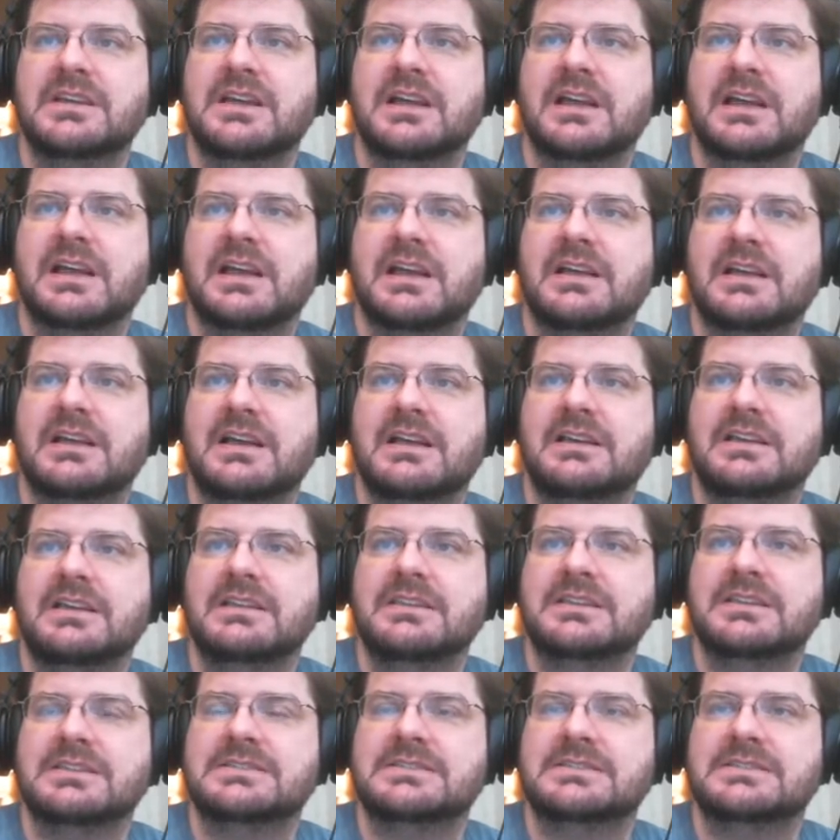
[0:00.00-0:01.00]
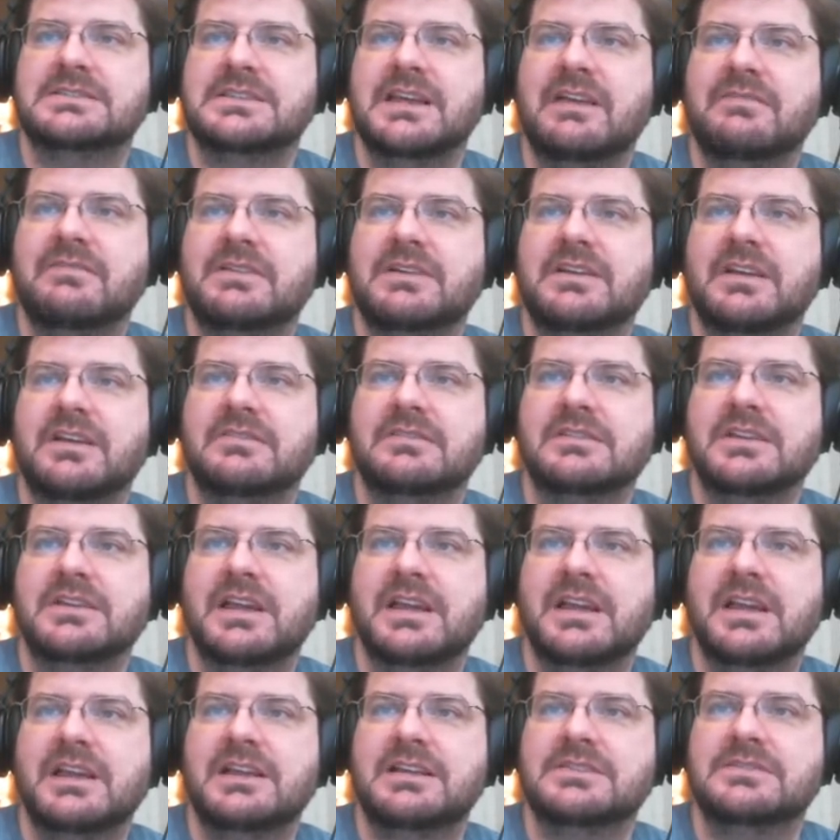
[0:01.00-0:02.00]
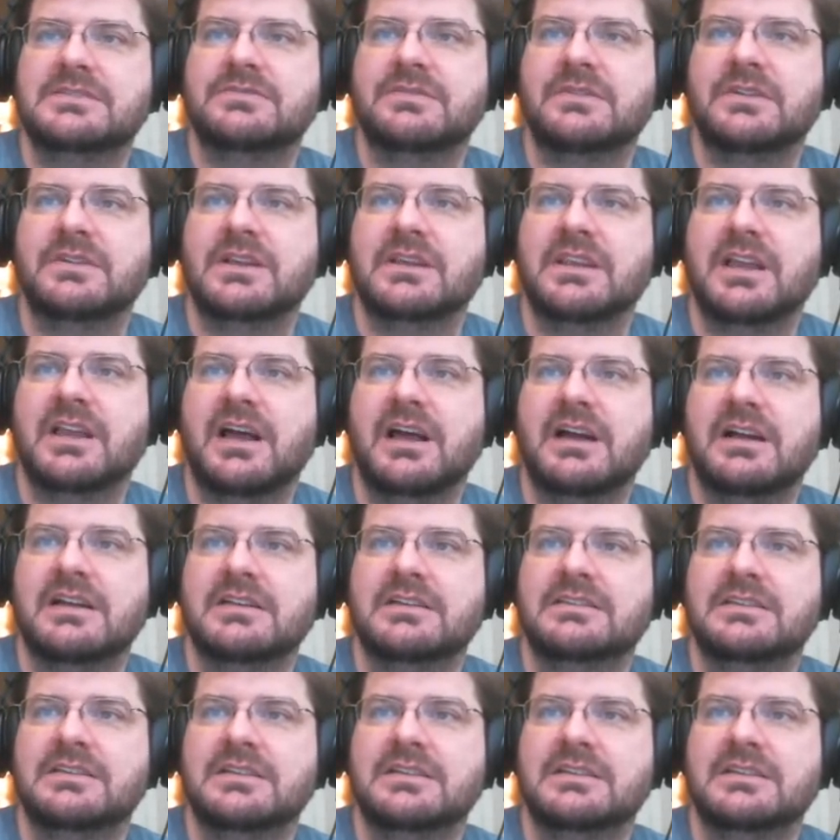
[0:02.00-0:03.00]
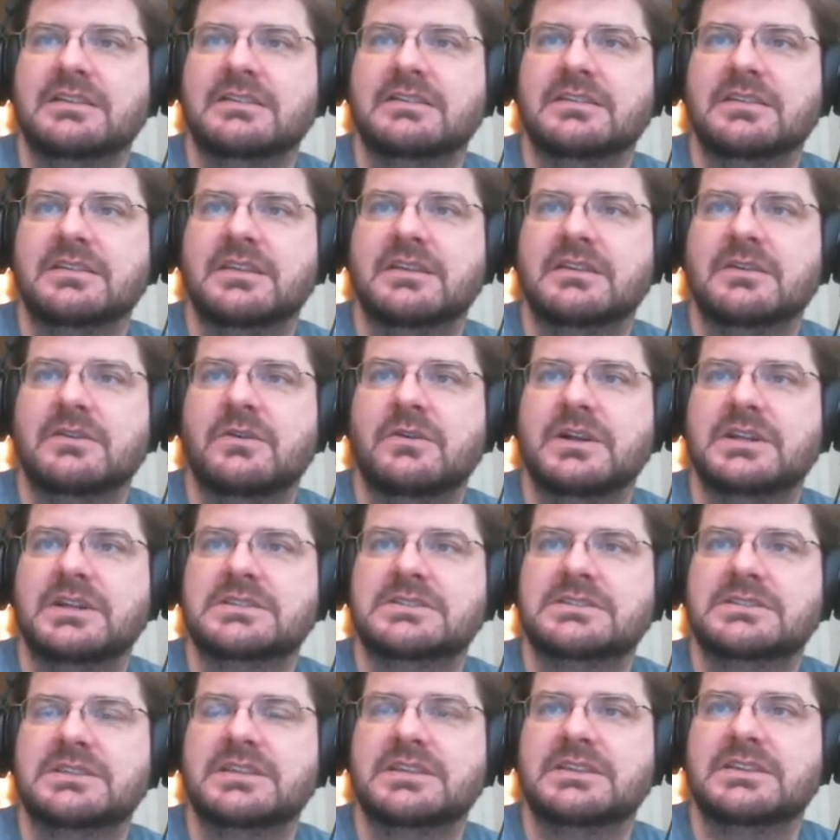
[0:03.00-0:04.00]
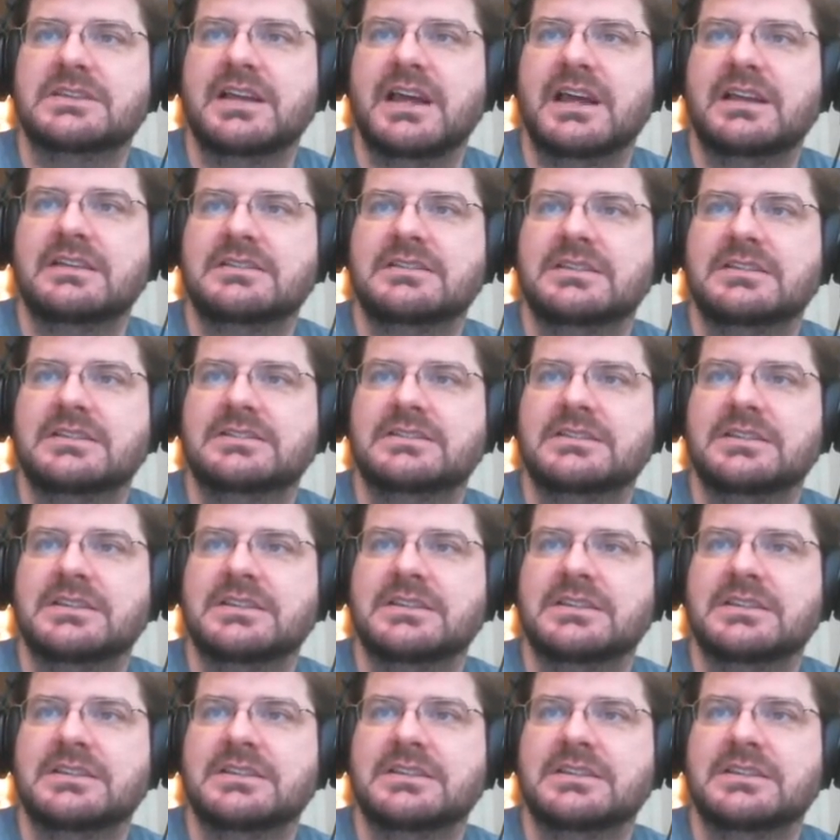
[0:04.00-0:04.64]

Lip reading: I need the 7 other heads for the lock, and then the quest to get that done.